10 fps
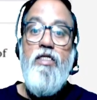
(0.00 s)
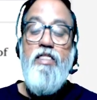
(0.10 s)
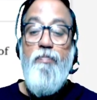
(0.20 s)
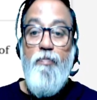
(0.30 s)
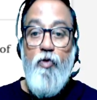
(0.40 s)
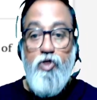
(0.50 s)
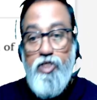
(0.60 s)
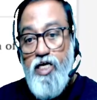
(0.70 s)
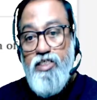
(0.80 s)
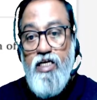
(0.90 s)
The
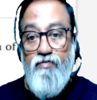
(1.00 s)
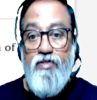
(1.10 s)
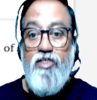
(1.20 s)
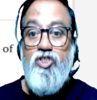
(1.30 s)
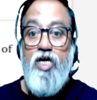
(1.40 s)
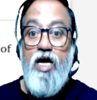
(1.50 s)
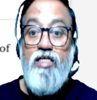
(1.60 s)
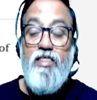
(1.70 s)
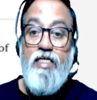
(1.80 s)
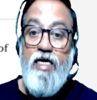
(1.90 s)
position of the
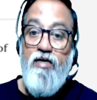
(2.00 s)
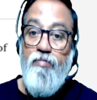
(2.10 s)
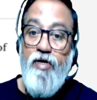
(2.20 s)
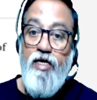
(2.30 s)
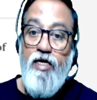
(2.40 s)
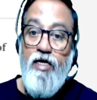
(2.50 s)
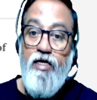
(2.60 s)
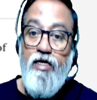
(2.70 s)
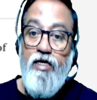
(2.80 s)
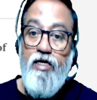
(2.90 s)
charge can be
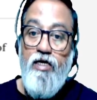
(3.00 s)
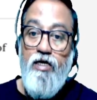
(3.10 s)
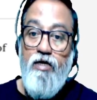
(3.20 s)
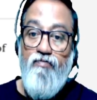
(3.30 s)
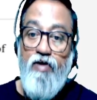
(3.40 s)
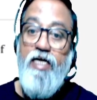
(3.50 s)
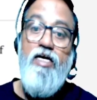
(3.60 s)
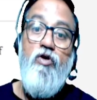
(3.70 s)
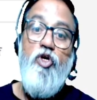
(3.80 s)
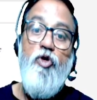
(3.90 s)
find
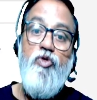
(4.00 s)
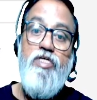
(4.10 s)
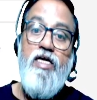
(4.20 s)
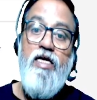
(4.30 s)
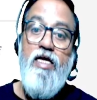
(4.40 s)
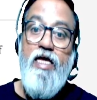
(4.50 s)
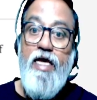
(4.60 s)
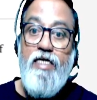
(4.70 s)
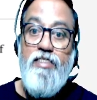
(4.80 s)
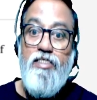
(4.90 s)
out using
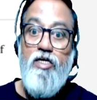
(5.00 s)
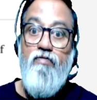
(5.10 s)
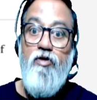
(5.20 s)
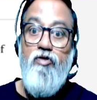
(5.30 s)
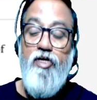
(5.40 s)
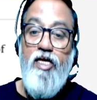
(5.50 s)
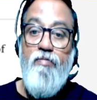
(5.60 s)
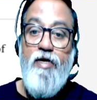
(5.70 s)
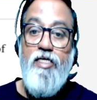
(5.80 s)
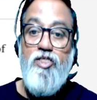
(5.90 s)
x is equal to d
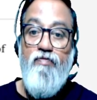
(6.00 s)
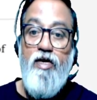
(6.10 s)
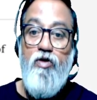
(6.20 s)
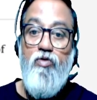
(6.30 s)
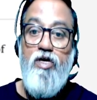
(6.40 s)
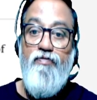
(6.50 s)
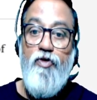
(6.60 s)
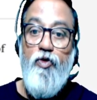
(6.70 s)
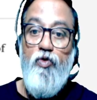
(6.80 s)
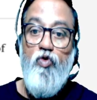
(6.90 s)
by square root of
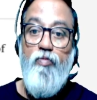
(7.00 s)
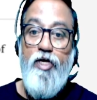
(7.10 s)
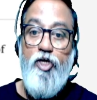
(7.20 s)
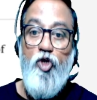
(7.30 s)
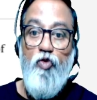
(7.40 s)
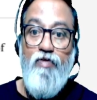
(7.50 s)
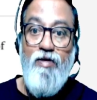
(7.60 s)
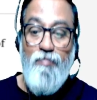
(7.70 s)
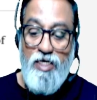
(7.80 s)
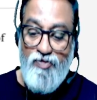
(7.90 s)
q2 by
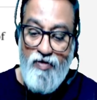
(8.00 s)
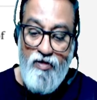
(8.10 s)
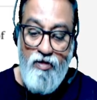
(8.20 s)
q1 plus 1.